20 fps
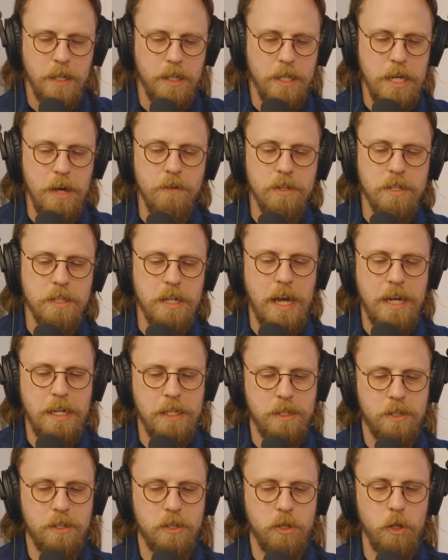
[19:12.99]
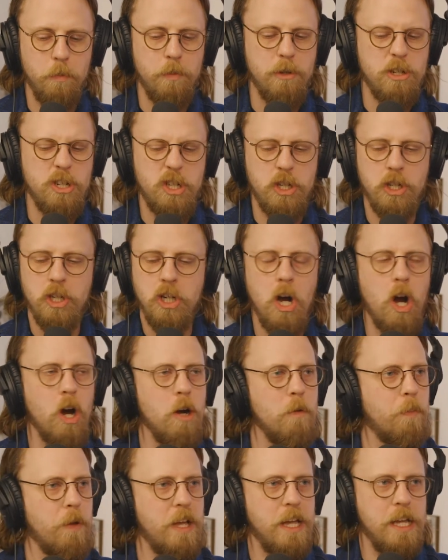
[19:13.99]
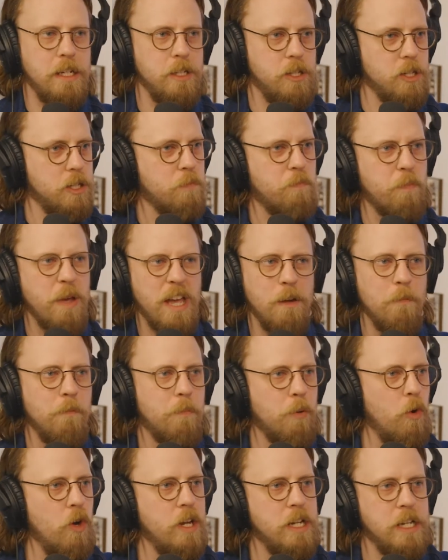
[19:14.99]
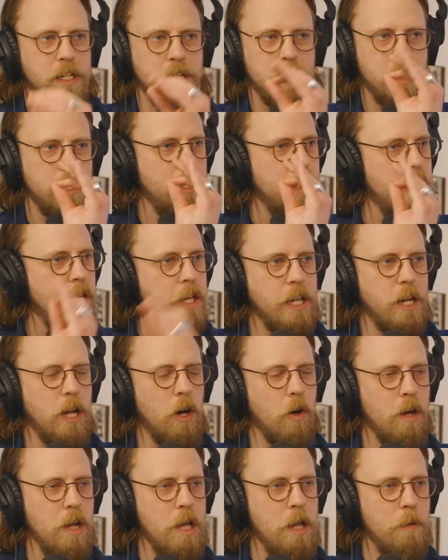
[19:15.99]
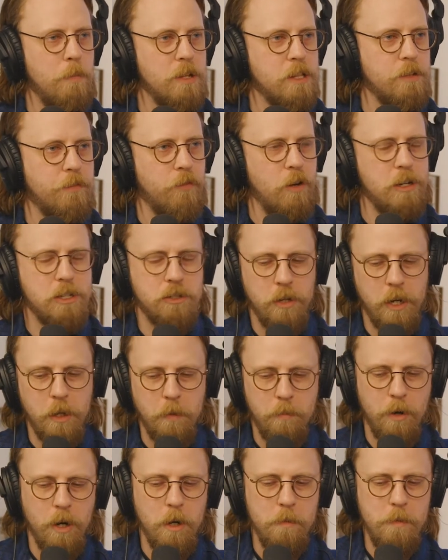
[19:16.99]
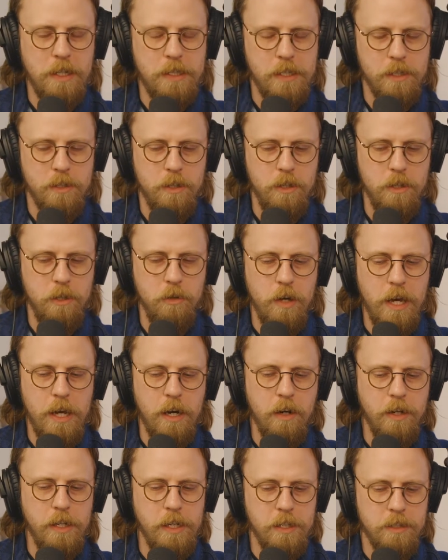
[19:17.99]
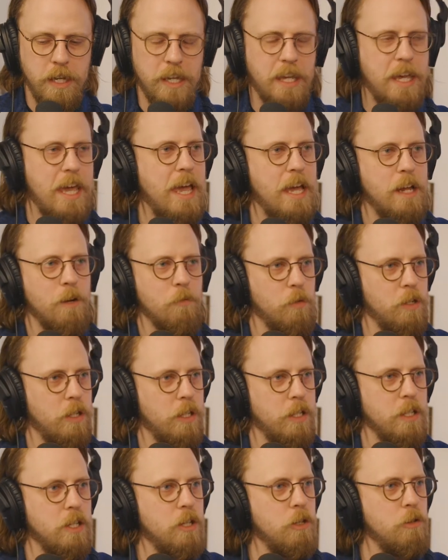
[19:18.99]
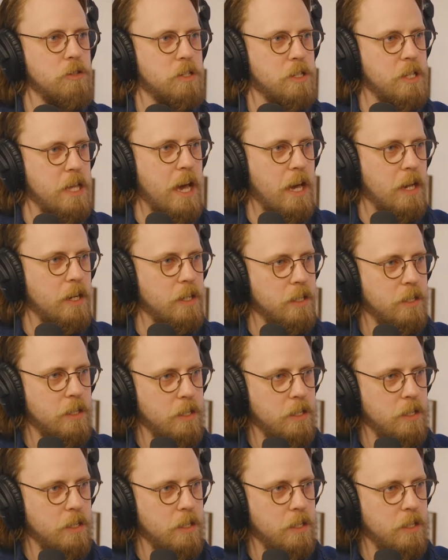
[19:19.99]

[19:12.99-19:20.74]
Now the other side is super sharp and just pinpointed, you know. But the frustrating part about this new area is I can't really use that